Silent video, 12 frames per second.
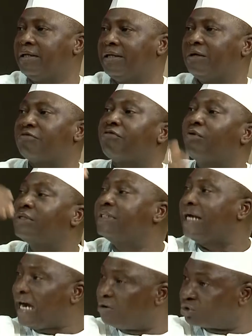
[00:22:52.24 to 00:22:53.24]
For the
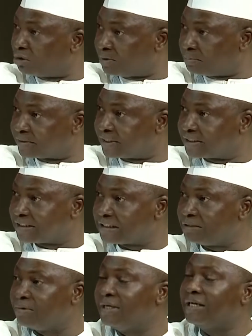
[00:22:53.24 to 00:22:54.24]
House of
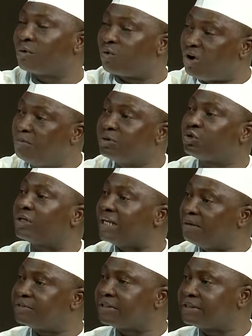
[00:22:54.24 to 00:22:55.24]
Representatives, Committee on
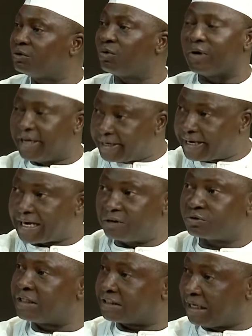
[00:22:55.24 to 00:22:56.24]
FCT or Area
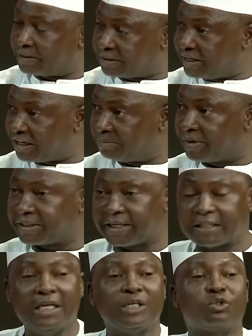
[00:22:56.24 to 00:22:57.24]
Council Ancillary Matters
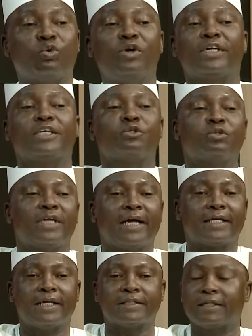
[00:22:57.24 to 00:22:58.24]
to look into their
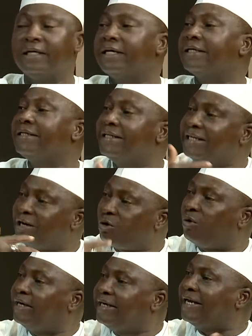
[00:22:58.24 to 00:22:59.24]
case, they
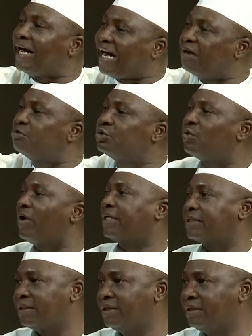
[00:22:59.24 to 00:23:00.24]
only have one.
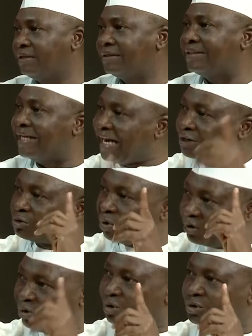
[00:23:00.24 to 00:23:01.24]
They are the
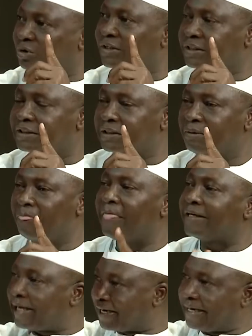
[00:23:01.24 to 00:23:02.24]
only authority that can